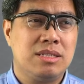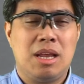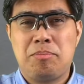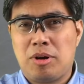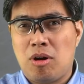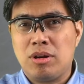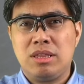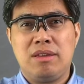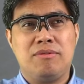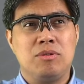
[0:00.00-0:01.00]
their
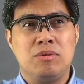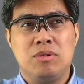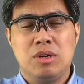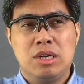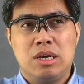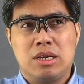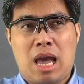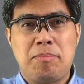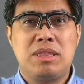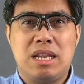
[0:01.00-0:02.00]
prerogative to
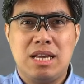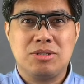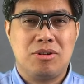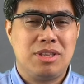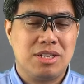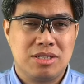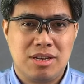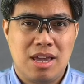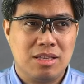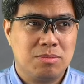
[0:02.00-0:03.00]
capitalize on their
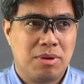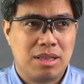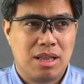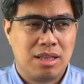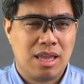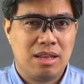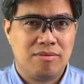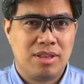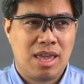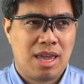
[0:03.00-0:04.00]
strengths, but at the end of
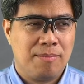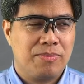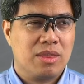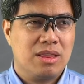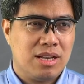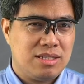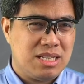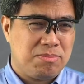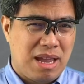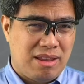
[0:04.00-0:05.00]
the day, does
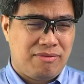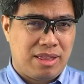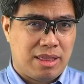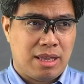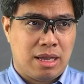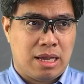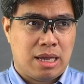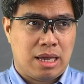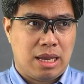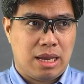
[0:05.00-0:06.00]
this benefit
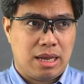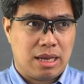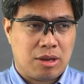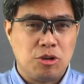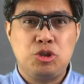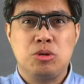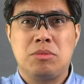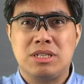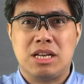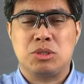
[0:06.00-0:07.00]
the
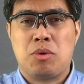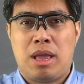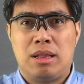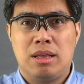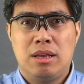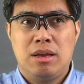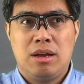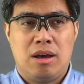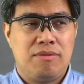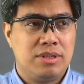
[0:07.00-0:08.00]
consumers as well?
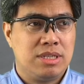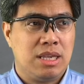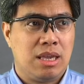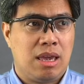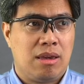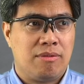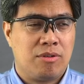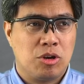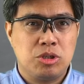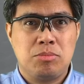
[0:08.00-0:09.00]
Obviously, if
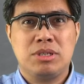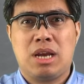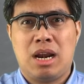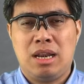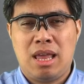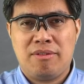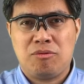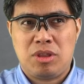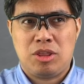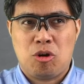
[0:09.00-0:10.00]
consumers are left
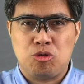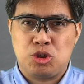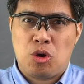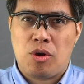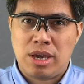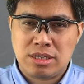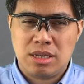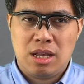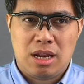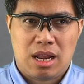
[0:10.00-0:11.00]
with no choice,
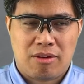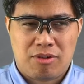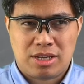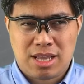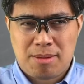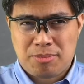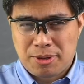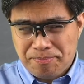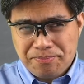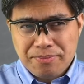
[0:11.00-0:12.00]
like for
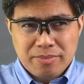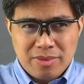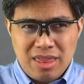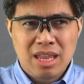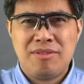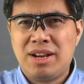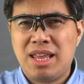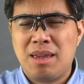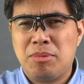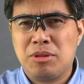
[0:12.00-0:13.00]
example, they're
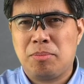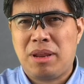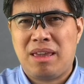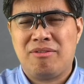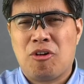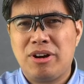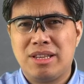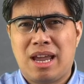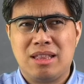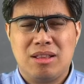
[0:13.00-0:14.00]
unable to play Fortnite,